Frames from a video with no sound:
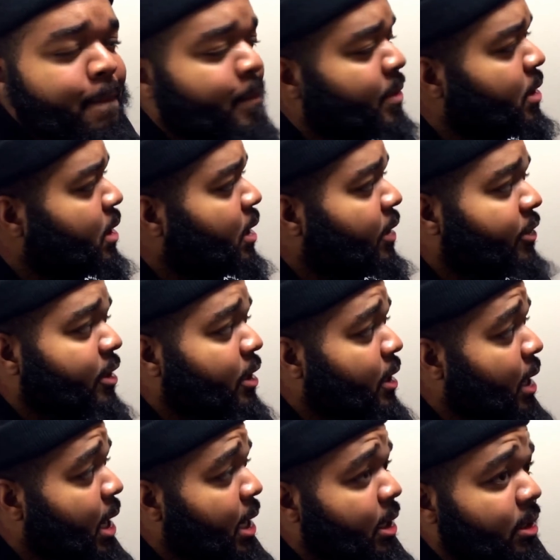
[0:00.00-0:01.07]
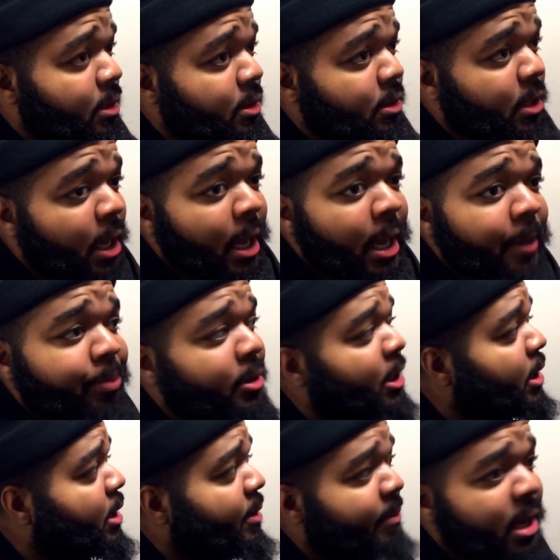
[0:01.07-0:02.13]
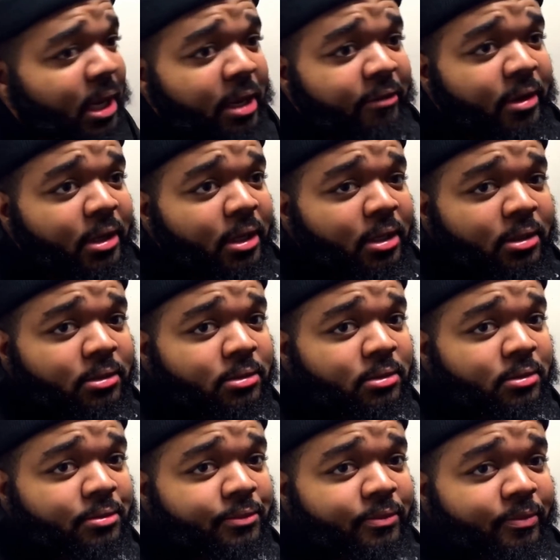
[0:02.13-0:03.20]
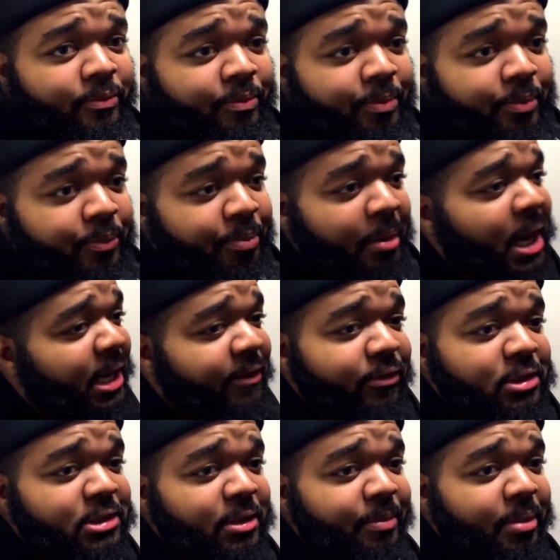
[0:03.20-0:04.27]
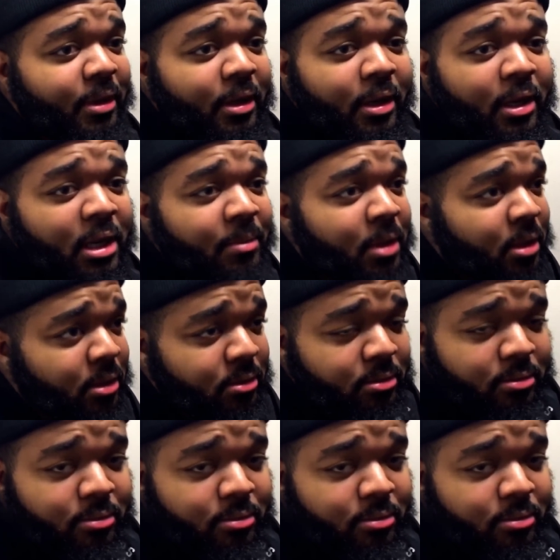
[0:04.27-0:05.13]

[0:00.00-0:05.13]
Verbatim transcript: But yeah, other than that, I, I plan to come back here again, probably versus a bigger name, and,